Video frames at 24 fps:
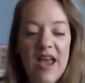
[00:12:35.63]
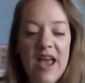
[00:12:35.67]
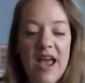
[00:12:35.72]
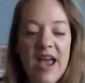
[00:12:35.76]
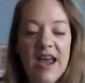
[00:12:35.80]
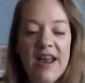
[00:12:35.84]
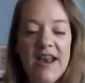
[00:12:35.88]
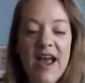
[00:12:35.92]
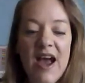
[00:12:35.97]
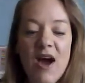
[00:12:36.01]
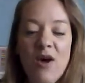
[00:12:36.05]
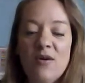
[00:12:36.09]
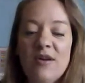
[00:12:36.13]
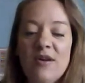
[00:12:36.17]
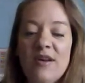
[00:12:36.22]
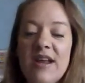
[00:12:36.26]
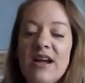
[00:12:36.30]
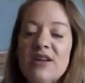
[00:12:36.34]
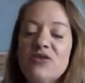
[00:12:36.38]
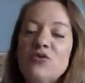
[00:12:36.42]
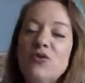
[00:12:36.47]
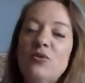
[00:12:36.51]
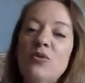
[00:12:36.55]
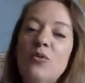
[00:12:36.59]
and how a
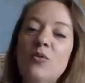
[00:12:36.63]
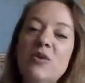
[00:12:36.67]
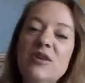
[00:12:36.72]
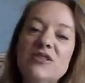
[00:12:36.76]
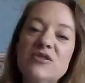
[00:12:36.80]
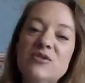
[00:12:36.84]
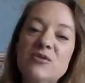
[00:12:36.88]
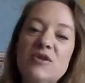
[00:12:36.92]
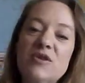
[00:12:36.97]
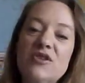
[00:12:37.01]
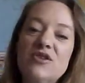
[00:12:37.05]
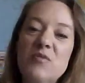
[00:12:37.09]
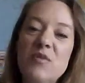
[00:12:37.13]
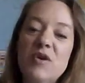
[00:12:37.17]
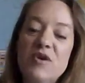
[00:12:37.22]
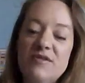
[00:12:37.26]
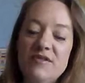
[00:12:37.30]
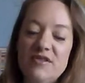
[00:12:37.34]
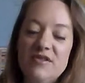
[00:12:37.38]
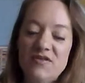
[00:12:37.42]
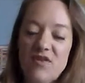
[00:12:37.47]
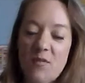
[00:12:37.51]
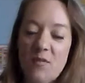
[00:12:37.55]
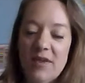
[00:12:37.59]
natural resource
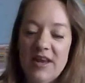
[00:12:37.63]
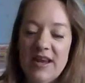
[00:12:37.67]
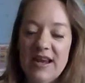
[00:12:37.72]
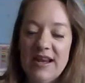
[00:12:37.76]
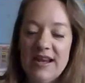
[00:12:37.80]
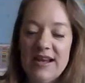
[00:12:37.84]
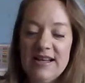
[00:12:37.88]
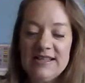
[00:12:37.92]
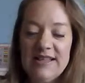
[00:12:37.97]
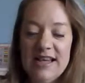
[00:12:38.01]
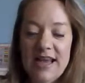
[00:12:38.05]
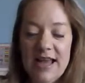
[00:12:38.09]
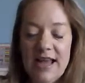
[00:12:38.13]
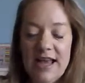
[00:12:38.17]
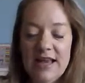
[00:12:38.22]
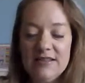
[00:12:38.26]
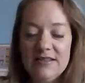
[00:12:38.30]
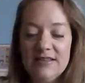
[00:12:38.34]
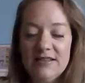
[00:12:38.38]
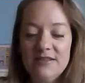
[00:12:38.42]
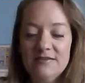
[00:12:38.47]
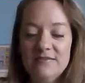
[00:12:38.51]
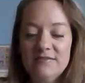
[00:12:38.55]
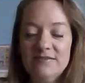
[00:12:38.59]
moves from beginning to
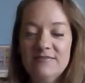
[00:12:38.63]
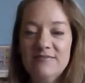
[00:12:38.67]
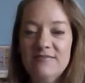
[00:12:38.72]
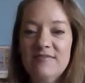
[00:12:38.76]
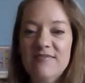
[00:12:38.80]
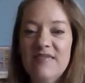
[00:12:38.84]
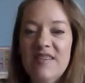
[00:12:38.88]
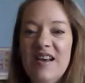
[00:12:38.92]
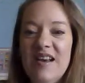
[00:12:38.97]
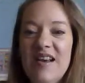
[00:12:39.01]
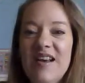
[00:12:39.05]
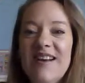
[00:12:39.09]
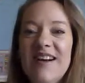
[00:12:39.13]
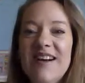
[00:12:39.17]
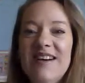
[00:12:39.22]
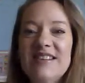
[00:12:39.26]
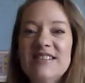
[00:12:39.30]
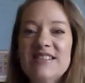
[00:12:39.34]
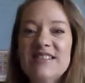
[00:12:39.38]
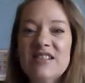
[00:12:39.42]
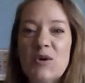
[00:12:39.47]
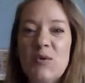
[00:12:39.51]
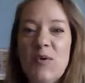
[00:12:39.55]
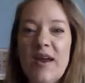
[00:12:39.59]
end.
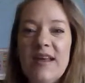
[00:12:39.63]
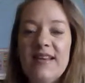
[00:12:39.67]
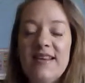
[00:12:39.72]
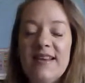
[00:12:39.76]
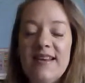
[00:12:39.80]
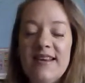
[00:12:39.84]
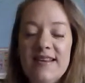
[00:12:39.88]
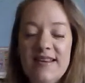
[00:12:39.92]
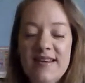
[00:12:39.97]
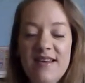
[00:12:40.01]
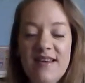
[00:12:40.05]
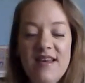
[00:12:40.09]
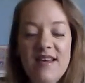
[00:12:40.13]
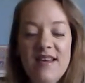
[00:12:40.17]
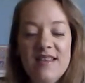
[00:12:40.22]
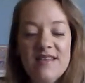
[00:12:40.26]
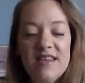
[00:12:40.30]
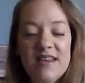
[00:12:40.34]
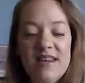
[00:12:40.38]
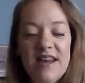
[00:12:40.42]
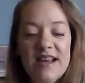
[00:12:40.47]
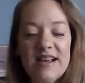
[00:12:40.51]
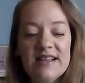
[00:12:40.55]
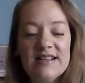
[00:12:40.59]
Consequently,
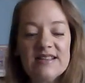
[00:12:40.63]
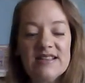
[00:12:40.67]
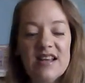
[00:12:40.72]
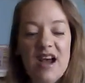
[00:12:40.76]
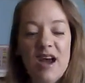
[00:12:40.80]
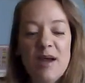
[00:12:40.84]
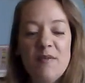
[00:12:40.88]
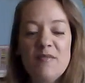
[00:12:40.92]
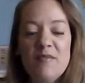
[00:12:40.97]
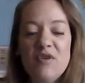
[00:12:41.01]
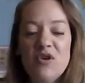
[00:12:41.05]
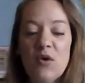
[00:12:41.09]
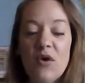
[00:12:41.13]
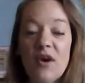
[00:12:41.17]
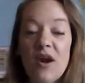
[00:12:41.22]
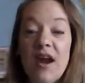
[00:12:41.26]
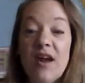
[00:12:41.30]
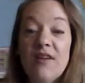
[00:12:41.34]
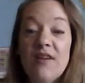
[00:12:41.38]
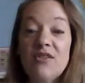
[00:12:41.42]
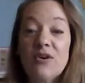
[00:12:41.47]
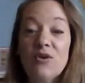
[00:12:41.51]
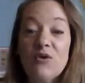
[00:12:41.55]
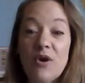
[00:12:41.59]
the next time you are
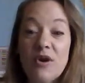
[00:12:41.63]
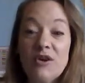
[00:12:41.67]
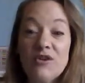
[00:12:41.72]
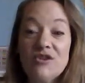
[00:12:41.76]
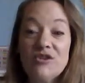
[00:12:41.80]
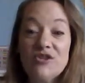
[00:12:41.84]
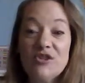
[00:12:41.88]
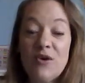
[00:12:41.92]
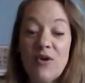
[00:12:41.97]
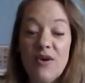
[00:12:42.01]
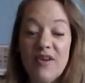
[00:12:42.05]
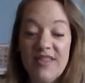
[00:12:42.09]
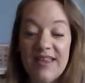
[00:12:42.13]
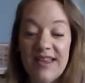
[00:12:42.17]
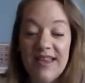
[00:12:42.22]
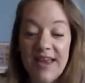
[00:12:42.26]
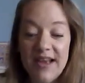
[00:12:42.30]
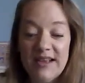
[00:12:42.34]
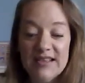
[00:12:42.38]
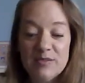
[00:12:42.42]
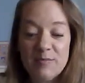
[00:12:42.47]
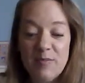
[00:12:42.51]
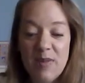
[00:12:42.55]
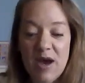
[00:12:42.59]
at the grocer or the
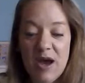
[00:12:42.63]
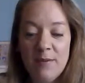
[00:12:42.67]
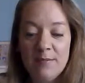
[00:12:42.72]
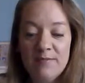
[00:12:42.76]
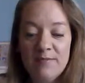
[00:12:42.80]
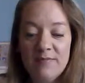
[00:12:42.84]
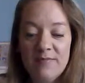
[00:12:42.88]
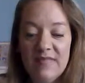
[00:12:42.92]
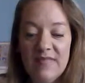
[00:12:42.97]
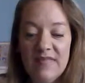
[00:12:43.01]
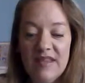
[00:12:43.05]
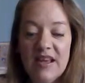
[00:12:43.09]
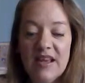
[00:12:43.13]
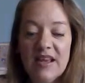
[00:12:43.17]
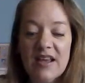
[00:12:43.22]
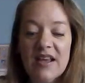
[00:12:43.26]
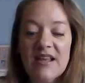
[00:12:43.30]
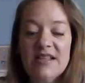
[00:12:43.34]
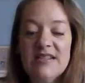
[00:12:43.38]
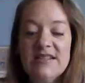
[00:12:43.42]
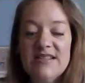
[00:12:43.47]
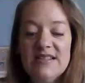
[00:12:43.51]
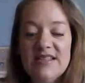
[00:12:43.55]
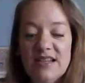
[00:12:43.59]
gas pump,
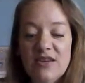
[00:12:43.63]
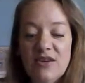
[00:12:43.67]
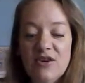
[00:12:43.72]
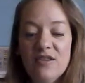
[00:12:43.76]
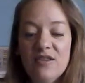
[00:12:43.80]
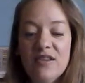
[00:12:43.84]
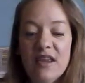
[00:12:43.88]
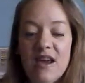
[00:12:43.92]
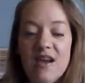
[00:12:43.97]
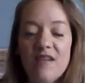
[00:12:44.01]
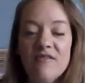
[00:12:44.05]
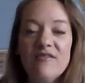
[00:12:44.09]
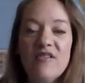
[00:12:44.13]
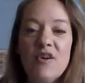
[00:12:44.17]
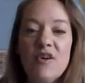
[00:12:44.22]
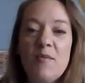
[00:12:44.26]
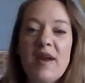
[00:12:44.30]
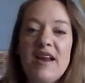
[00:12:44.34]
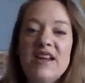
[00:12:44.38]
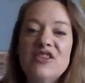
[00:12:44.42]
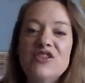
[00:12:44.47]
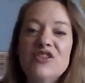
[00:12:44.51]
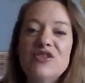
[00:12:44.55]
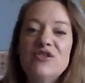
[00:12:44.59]
consider the
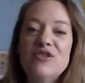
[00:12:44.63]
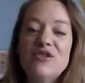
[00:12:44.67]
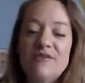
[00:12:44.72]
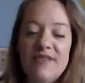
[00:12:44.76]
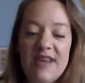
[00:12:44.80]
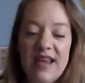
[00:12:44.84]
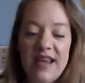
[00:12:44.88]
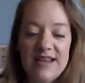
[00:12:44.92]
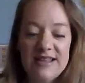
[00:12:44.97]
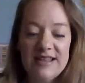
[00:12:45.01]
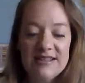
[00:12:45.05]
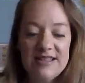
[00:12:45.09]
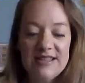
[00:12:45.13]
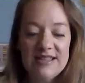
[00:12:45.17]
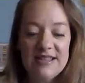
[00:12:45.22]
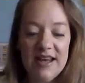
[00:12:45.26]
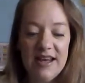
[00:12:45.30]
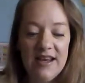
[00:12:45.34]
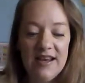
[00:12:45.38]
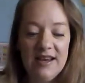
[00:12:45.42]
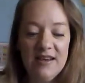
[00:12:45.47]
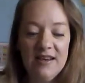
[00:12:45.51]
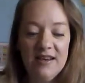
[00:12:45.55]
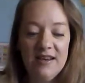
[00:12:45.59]
information you've gained
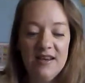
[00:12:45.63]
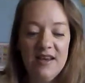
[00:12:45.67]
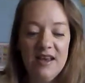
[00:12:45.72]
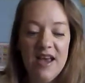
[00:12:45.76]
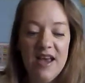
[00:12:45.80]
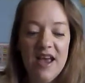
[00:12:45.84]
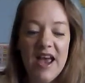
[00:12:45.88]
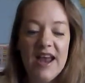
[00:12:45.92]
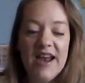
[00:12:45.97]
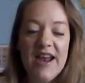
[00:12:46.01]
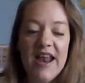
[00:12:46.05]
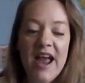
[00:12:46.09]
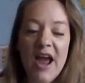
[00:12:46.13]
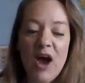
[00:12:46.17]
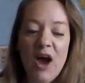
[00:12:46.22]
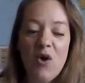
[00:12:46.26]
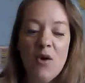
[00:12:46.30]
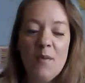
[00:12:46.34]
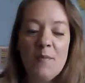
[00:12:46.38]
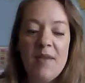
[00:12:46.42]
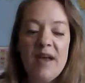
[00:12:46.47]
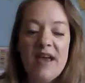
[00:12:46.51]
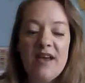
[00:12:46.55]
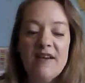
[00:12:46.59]
today and how
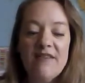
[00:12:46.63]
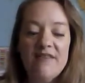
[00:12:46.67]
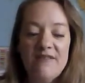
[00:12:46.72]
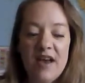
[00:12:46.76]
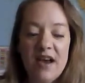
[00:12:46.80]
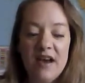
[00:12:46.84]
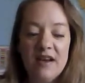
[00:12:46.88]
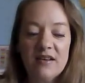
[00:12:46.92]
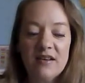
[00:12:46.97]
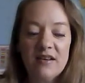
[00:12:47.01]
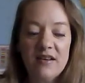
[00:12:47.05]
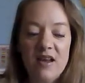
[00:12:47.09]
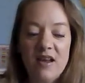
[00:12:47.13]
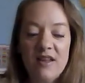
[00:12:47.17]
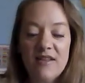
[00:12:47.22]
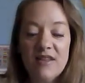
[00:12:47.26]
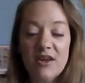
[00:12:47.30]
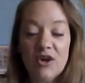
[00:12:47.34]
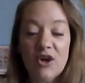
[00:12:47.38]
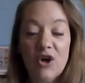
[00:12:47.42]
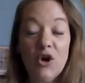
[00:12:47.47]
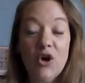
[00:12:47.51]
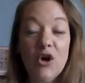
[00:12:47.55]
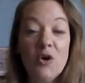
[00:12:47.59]
it may affect the
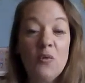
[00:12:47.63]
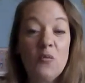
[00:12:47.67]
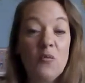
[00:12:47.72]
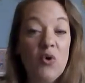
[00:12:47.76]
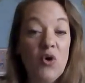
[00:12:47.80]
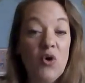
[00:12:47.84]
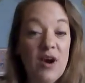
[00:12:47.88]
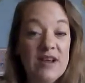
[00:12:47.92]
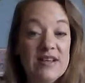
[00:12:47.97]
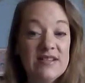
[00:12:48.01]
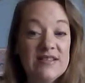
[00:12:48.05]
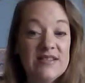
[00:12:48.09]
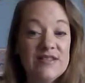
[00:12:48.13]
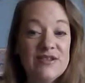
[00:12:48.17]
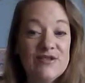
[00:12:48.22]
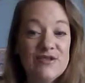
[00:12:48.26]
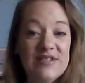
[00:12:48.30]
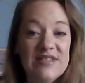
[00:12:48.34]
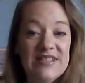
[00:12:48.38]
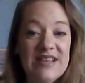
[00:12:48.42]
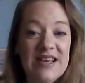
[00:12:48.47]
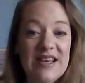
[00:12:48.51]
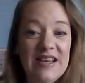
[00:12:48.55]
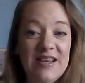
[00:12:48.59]
current price you
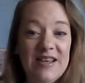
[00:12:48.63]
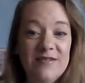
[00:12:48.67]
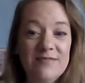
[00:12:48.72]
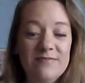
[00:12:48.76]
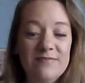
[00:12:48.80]
see.